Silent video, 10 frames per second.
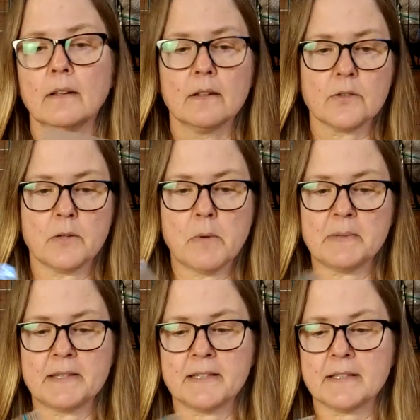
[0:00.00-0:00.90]
So I'm up
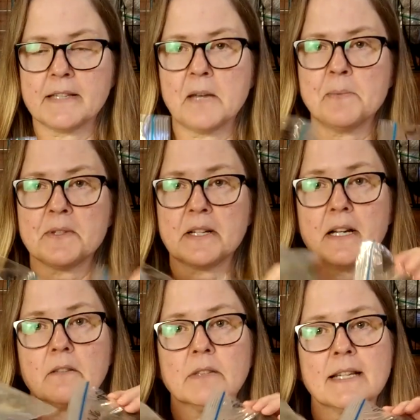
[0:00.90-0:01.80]
to 6 samples
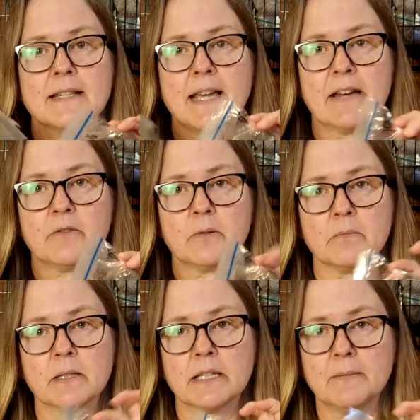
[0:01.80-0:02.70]
now. Nice to have
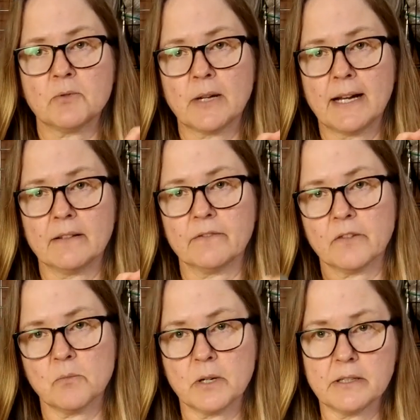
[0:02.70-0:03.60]
them keep track
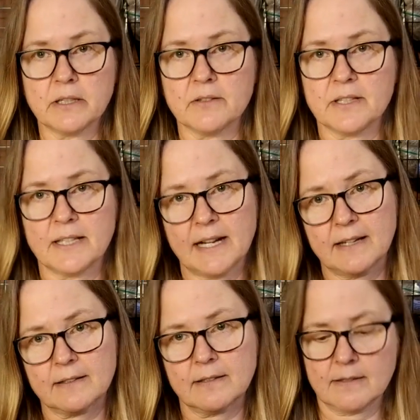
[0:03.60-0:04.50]
from one year to the
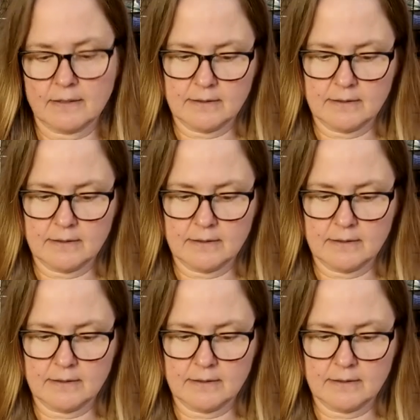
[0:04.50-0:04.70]
next.